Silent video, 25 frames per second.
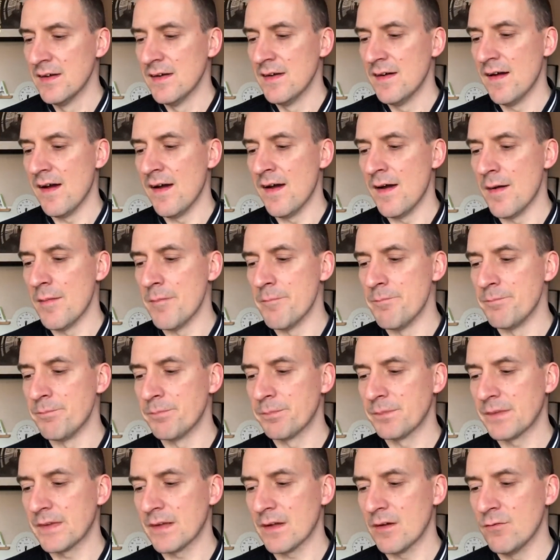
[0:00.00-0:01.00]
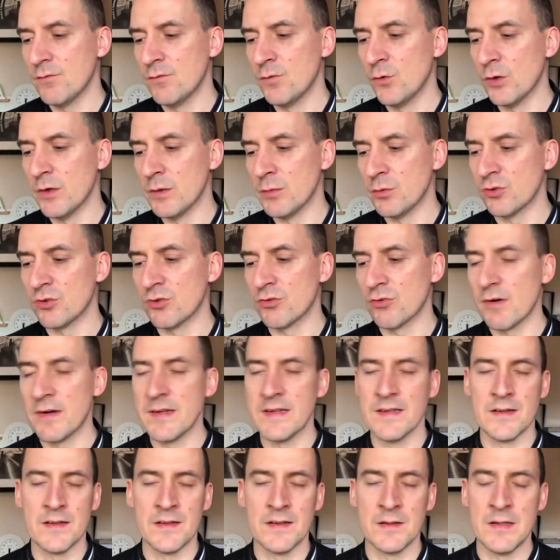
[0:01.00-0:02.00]
Thought he was
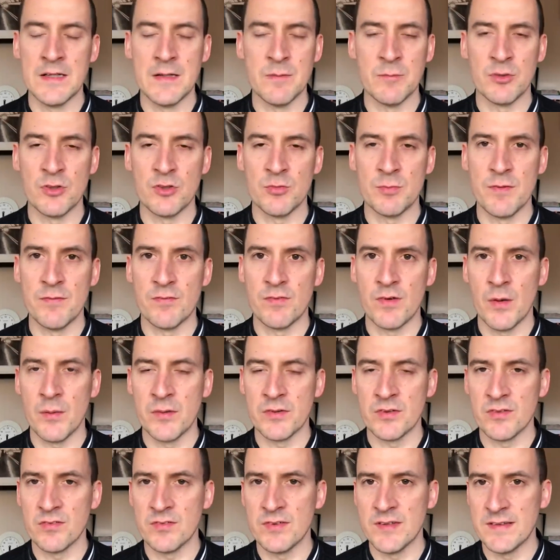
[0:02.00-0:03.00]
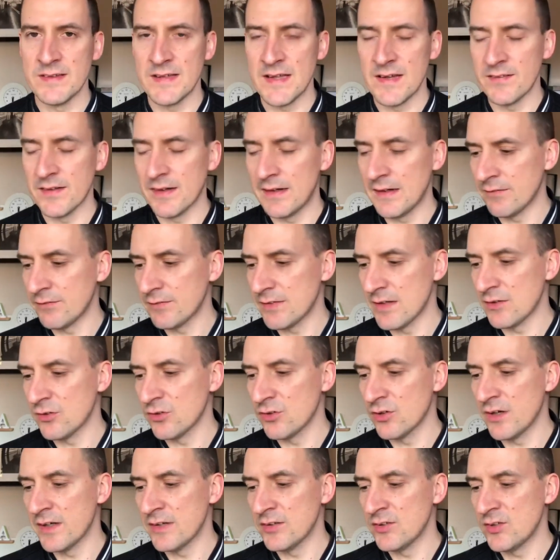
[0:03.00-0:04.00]
great. Him and Smith-Rowe, as I said, down that left-hand
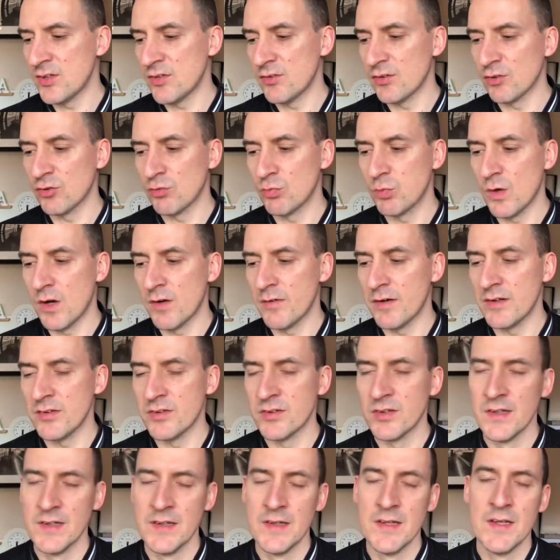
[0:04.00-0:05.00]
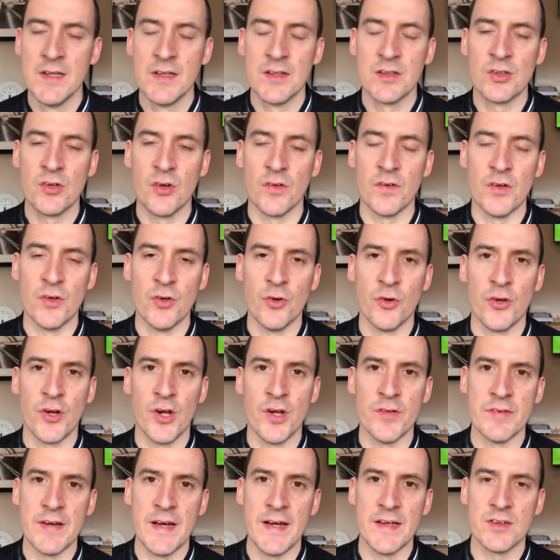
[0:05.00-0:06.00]
side. Cedric Suarez got the nod
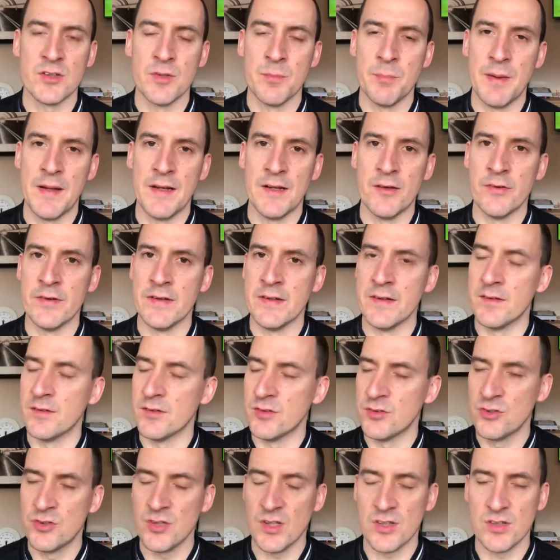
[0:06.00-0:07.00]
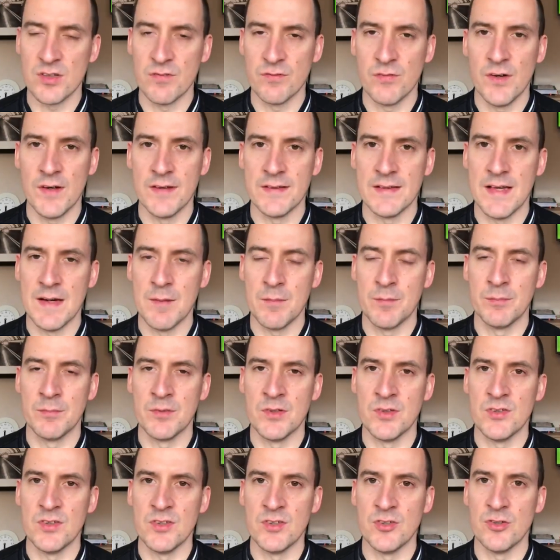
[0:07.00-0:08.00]
over Hector Bellerin, justified that
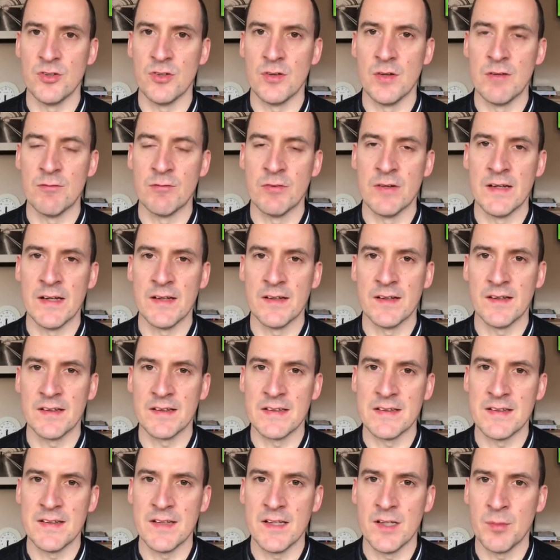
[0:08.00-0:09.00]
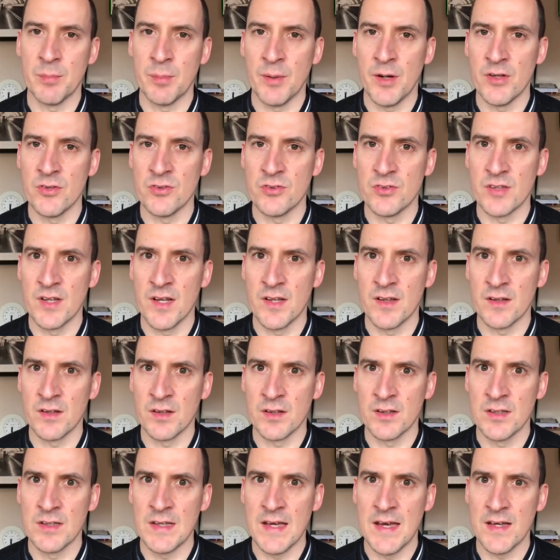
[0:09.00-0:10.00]
decision. Really unlucky to hit the post. Another
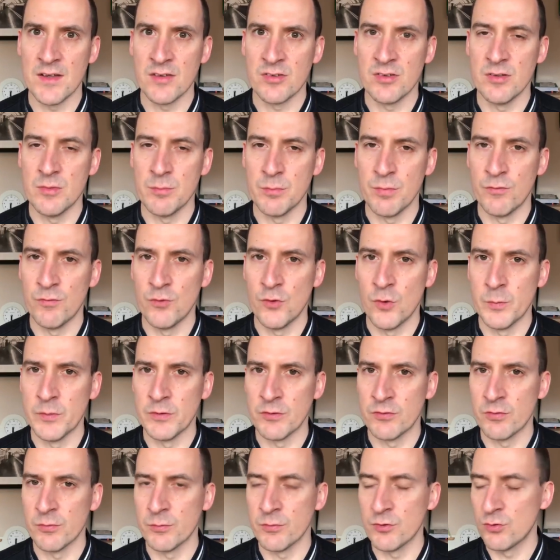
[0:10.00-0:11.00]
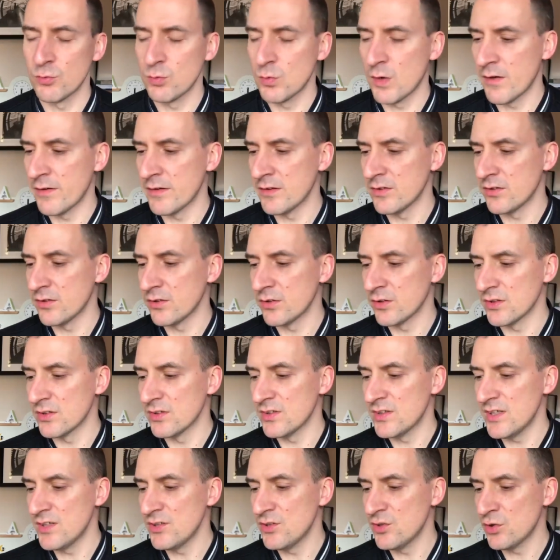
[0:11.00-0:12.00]
excellent performance from Suarez, who
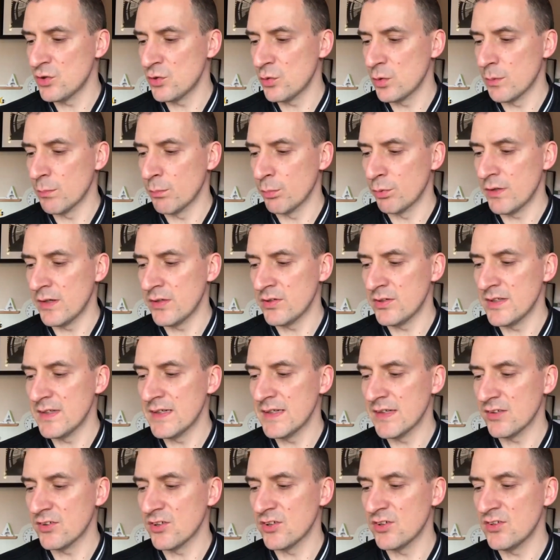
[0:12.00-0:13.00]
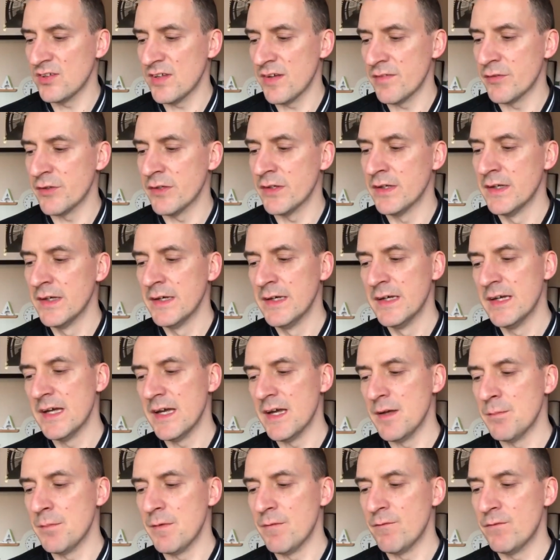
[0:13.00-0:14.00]
continues to impress. He gets a 7.
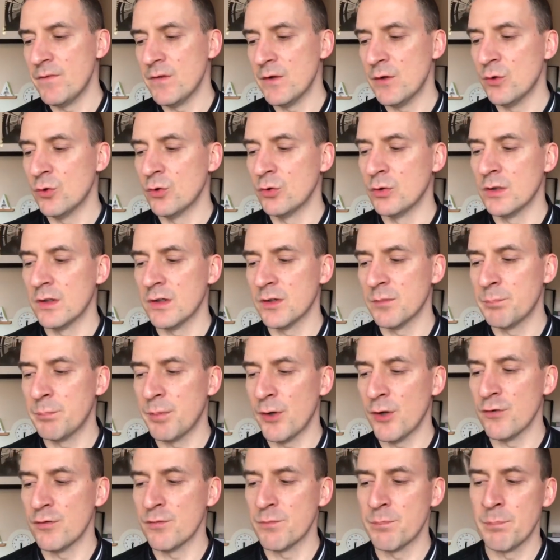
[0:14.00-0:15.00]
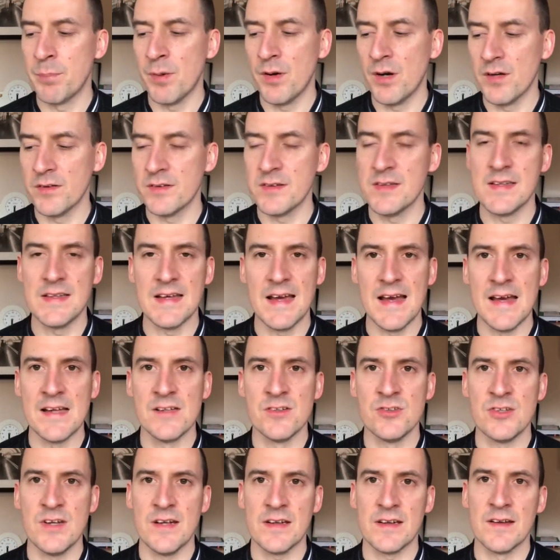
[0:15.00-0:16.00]
In midfield, both Partey and
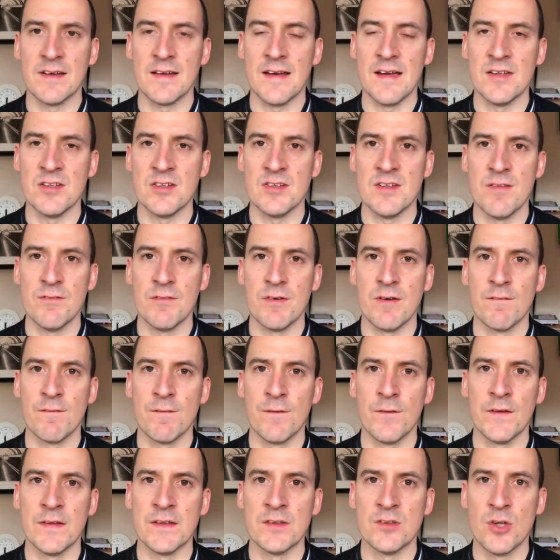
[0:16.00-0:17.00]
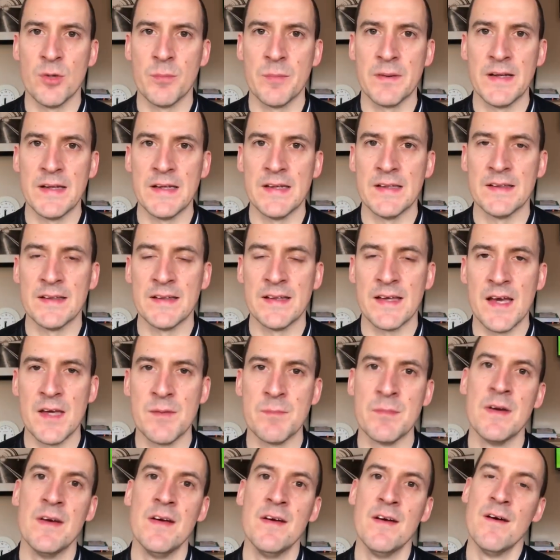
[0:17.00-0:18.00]
Xhaka get a 7. I thought they dominated the
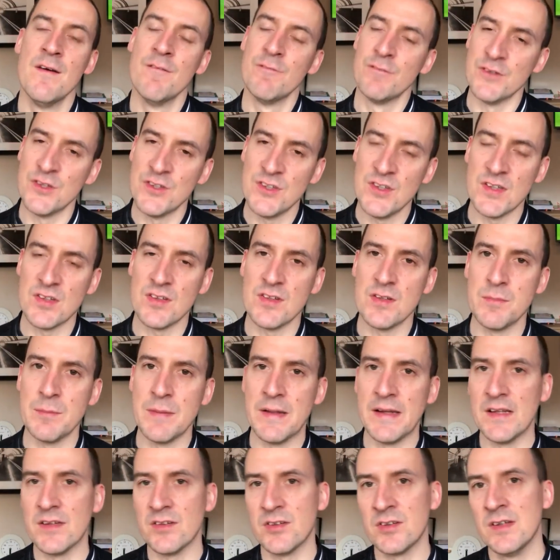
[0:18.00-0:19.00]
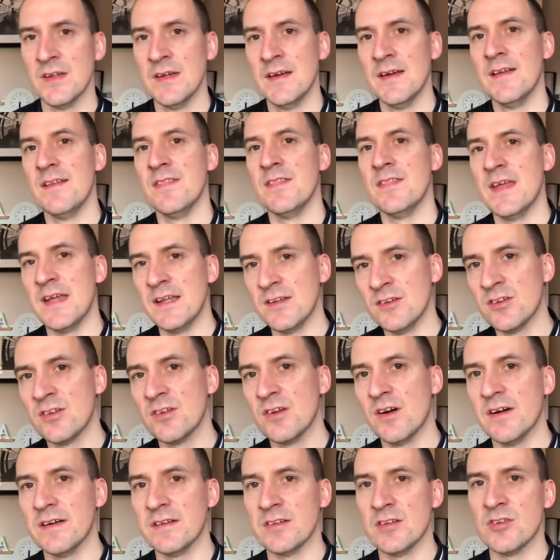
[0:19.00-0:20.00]
game for 60 minutes, then
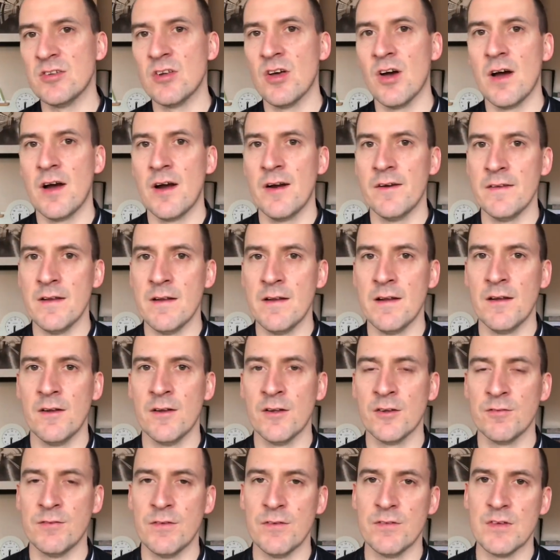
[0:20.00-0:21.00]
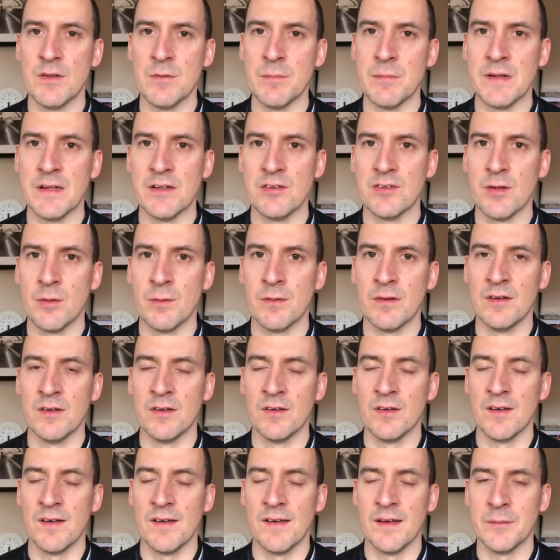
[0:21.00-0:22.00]
started to tire, and then last 15 minutes they
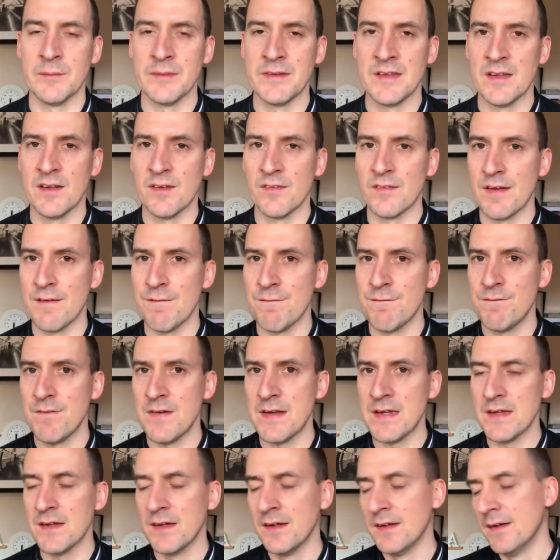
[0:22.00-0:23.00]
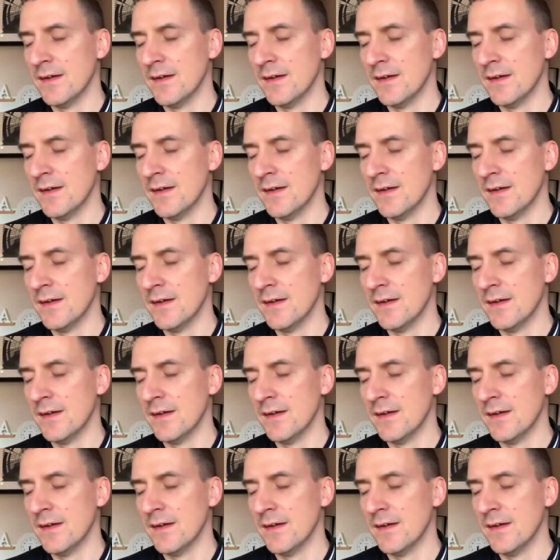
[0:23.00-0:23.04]
looked like they were dead on their feet.